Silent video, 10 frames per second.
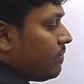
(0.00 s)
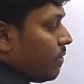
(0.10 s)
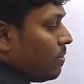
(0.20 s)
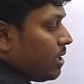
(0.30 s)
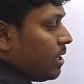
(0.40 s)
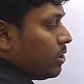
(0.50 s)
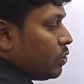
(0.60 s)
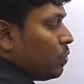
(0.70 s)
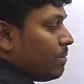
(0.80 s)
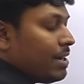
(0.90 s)
found
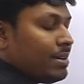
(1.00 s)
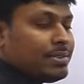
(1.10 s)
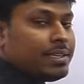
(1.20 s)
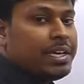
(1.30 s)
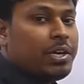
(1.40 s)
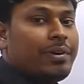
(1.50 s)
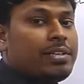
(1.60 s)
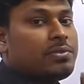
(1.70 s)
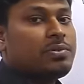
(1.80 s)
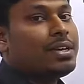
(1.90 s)
2 men is
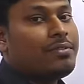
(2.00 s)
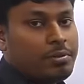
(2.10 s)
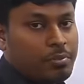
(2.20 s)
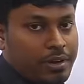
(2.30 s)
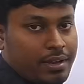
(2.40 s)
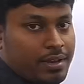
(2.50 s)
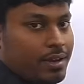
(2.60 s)
equals to 7 boy,